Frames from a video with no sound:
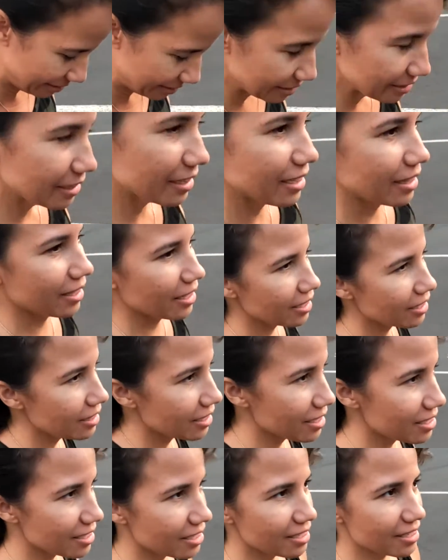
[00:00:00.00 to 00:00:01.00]
I
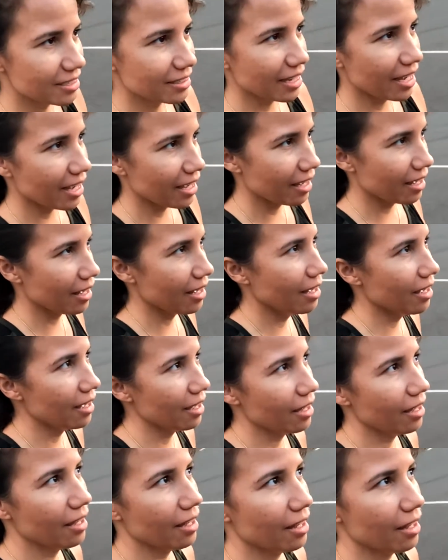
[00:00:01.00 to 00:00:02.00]
think this is day
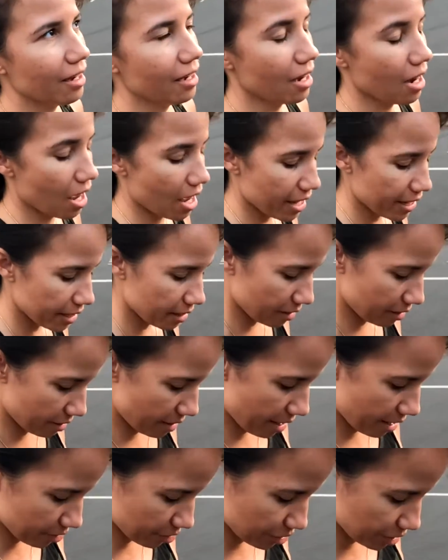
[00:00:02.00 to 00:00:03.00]
9,
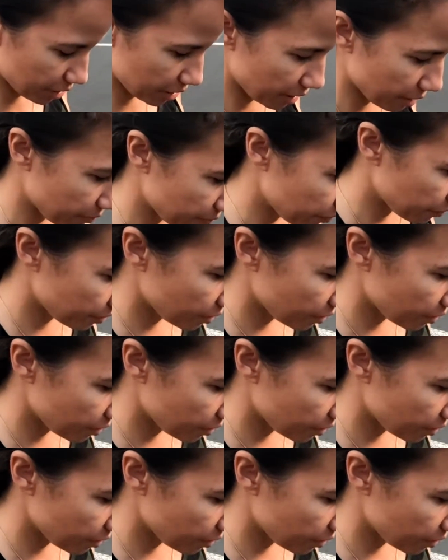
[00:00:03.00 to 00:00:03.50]
actually.